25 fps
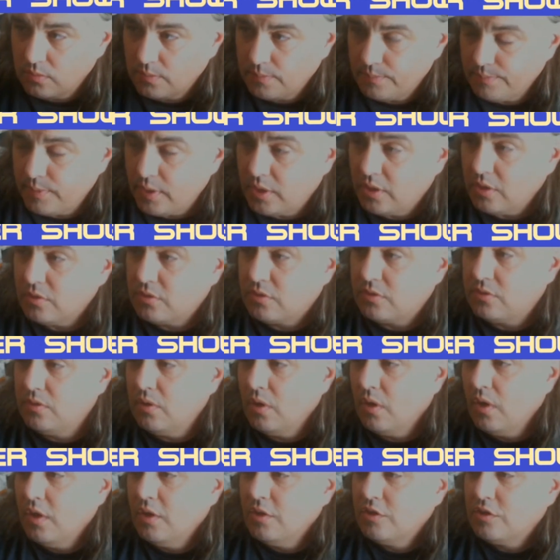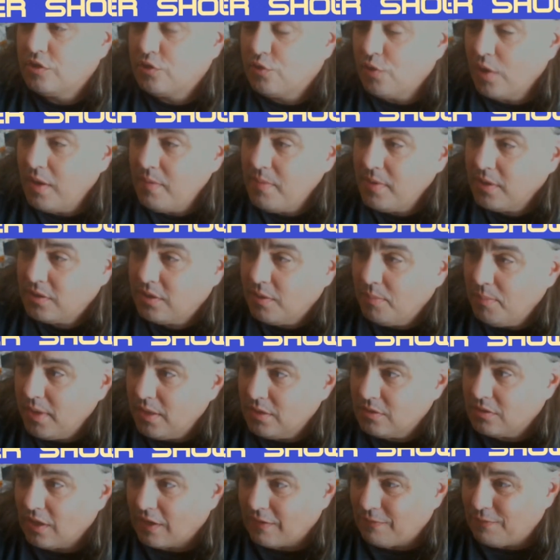because streaming to me
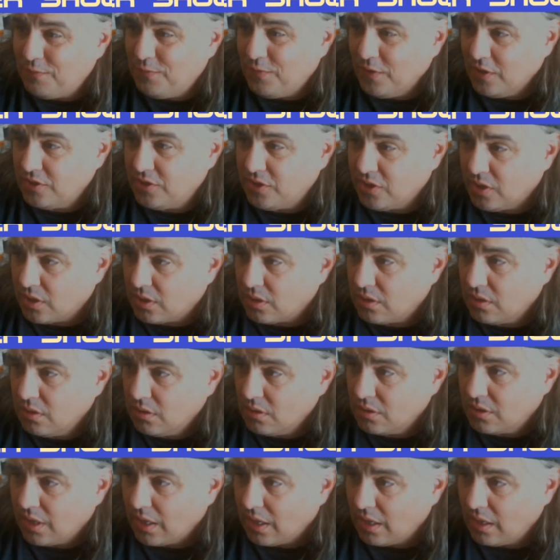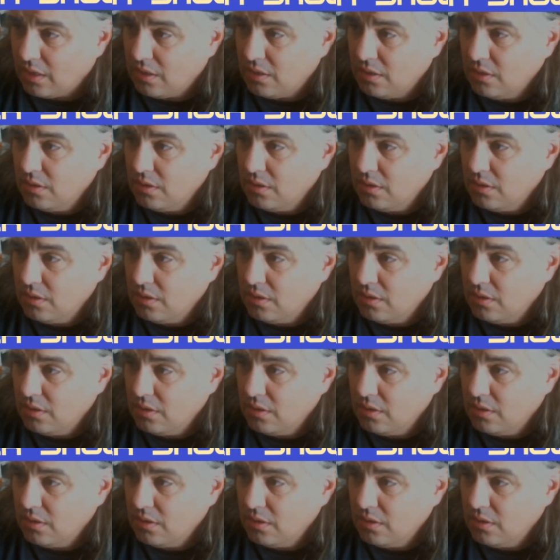is like fishing, okay?